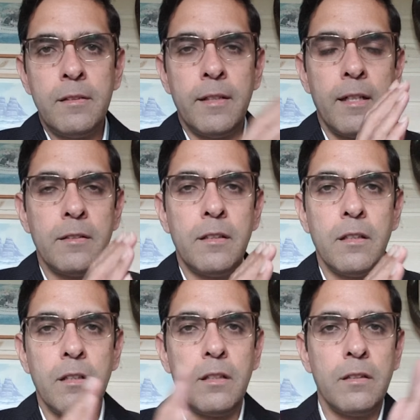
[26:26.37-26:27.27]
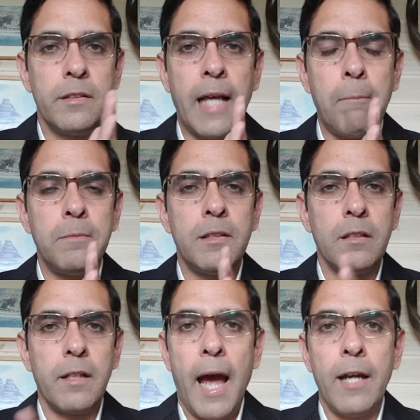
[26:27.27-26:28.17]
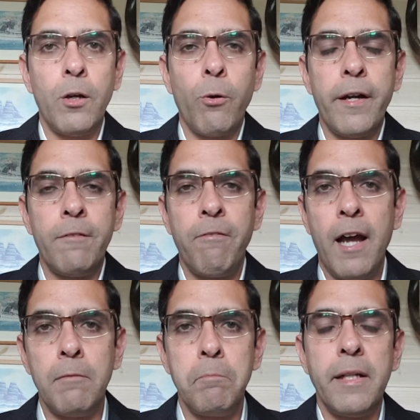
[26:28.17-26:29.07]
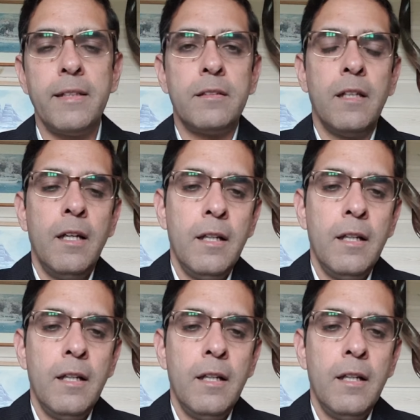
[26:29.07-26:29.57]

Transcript: there is the Samsung Android fan base,